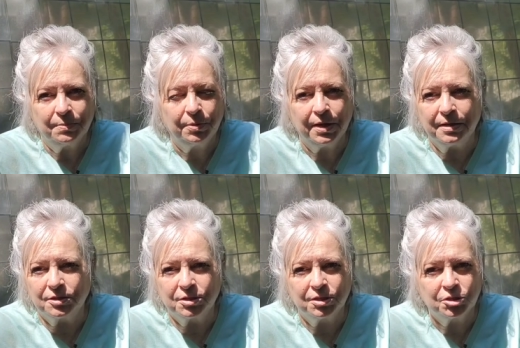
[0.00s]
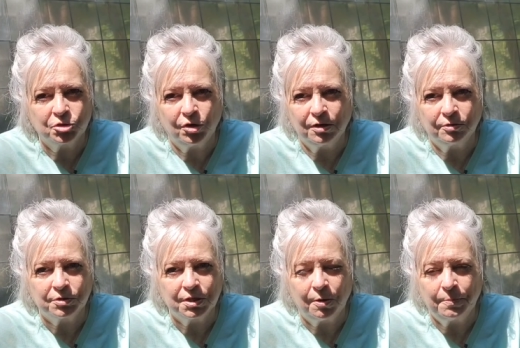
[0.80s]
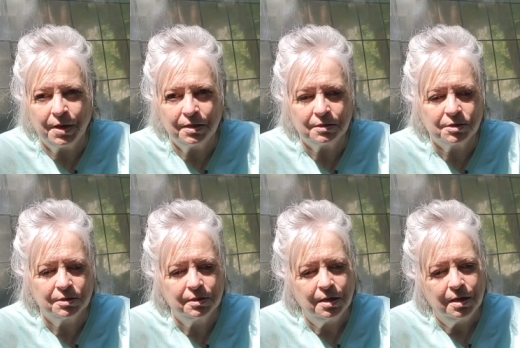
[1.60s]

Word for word: the plants just struggle so much.